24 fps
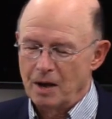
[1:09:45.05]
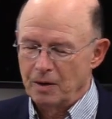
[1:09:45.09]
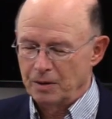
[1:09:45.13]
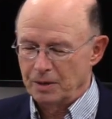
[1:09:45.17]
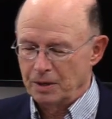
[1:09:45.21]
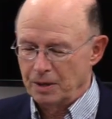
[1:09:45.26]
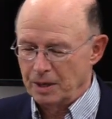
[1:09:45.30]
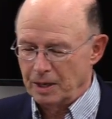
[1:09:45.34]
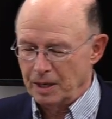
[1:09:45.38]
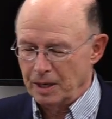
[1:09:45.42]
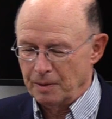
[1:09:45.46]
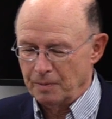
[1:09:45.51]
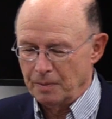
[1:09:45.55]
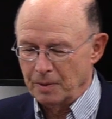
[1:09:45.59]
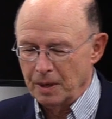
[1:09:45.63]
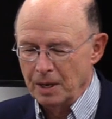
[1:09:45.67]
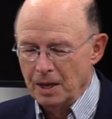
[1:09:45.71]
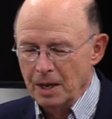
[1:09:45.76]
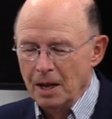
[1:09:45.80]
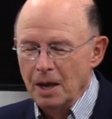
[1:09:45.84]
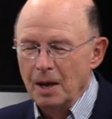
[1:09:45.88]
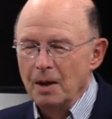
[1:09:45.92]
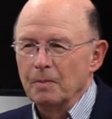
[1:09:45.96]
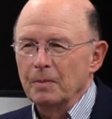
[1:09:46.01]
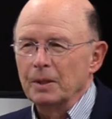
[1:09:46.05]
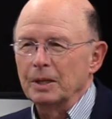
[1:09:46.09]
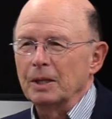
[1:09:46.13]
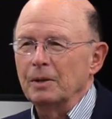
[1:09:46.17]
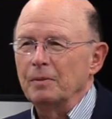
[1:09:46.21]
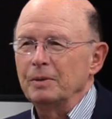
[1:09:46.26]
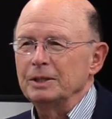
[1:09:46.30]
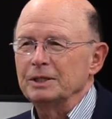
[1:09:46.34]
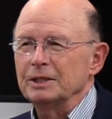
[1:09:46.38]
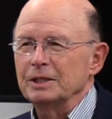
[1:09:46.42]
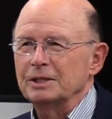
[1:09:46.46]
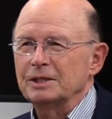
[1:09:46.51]
how I do it? But
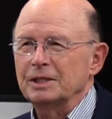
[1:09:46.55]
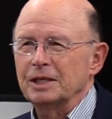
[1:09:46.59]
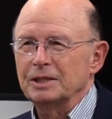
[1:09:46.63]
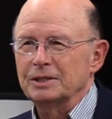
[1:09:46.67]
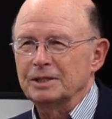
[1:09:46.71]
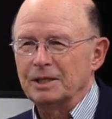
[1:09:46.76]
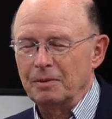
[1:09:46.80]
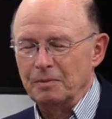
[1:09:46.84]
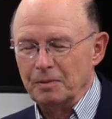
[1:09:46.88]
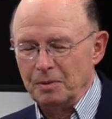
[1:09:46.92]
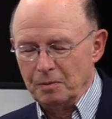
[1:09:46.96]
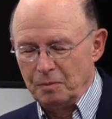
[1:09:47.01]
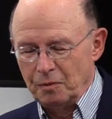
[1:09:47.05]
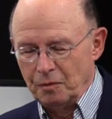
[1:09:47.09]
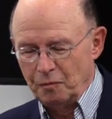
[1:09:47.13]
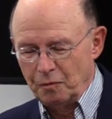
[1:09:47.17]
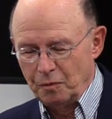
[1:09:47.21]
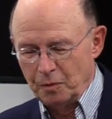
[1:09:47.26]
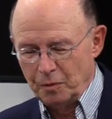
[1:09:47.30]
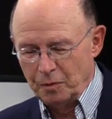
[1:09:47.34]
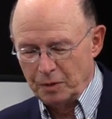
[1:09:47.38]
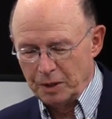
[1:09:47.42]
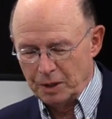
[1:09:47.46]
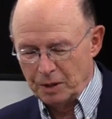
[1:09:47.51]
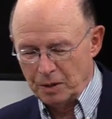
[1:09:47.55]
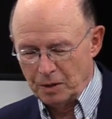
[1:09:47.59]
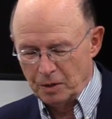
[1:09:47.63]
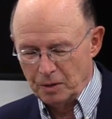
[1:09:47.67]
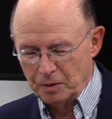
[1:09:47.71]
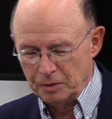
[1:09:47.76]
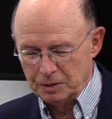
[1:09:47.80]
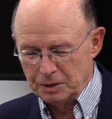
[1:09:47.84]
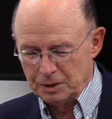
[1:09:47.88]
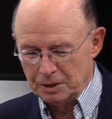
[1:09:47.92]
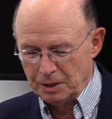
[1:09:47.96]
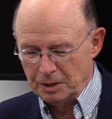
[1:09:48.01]
let me just say something before we
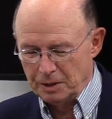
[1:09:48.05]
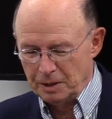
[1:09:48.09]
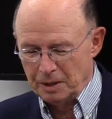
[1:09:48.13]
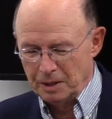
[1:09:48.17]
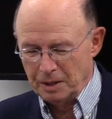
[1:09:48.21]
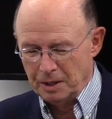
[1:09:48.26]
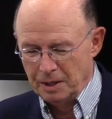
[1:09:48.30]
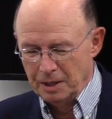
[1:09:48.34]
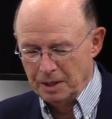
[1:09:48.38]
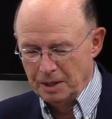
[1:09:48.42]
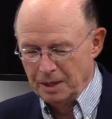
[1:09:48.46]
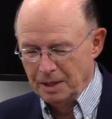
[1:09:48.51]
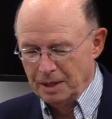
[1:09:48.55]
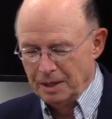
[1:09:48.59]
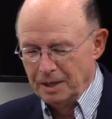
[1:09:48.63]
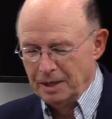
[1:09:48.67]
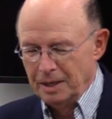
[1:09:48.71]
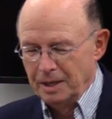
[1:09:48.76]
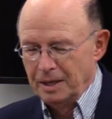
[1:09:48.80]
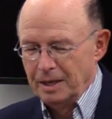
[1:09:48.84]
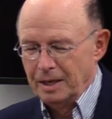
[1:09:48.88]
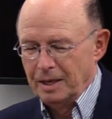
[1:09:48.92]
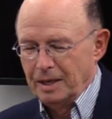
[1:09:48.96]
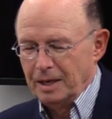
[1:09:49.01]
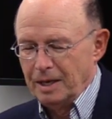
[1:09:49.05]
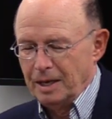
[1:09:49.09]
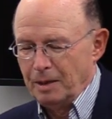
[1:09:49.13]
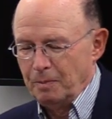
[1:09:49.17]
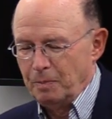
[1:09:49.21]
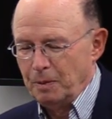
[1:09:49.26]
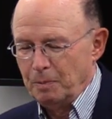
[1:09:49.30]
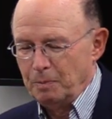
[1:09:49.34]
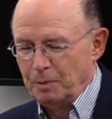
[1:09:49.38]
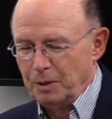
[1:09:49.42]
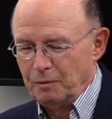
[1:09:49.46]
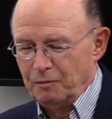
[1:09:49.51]
close, and,
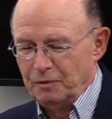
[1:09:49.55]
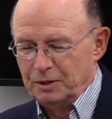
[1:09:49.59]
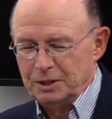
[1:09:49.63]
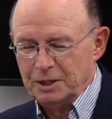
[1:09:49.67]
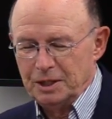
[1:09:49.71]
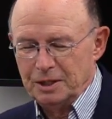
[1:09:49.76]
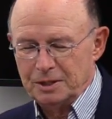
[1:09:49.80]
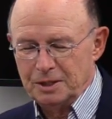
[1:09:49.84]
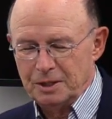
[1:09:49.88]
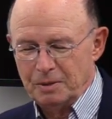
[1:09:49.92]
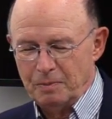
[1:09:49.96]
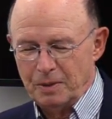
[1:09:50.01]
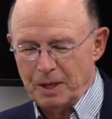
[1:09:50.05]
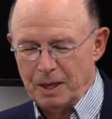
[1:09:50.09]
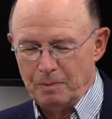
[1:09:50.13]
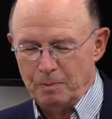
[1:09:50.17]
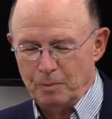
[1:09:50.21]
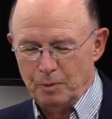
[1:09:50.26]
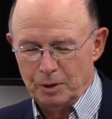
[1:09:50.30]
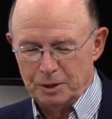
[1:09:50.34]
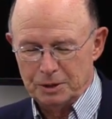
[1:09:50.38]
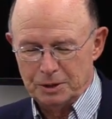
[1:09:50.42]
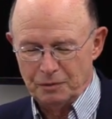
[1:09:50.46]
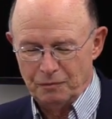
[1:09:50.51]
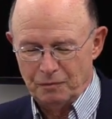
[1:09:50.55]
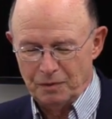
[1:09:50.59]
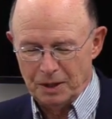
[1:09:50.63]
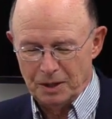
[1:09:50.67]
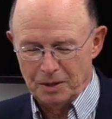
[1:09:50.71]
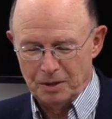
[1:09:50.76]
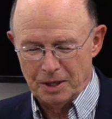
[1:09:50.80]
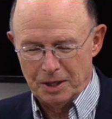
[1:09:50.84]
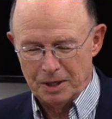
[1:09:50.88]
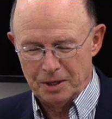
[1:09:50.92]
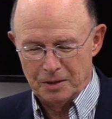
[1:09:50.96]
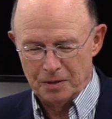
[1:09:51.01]
and people have a chance to buy books if
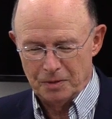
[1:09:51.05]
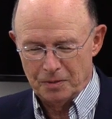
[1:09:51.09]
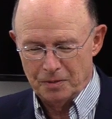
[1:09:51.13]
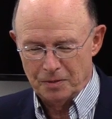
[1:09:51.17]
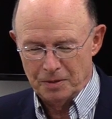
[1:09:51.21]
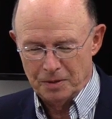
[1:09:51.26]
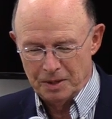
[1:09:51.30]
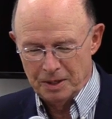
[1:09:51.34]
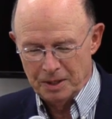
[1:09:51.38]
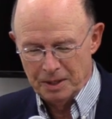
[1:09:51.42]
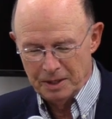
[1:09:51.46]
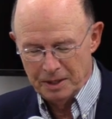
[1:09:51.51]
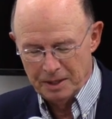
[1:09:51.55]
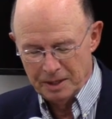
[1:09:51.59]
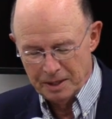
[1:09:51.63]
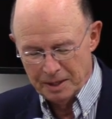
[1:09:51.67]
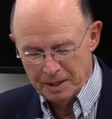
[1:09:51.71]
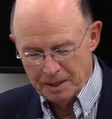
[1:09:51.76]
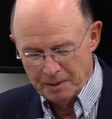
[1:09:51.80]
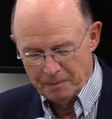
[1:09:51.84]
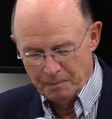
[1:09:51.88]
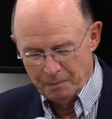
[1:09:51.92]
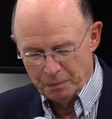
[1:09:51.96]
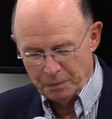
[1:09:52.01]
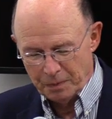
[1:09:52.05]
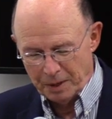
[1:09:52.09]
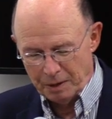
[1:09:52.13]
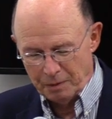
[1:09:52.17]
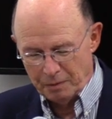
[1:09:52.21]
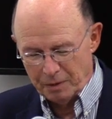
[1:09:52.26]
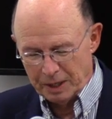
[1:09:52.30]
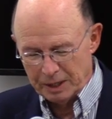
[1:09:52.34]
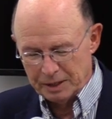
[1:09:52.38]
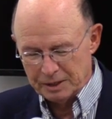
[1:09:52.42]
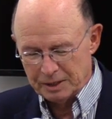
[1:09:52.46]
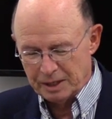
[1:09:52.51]
they like to. But
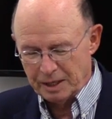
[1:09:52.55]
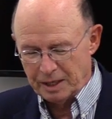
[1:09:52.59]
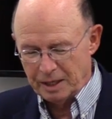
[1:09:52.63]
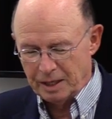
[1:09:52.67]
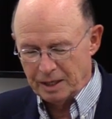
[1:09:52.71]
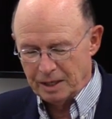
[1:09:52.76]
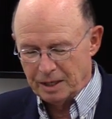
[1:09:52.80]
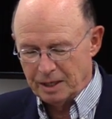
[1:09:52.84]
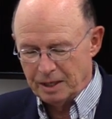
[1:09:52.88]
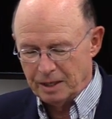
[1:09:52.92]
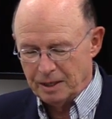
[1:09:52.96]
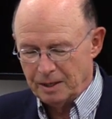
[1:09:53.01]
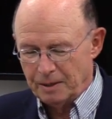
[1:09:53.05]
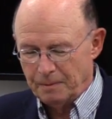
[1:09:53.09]
I want to say,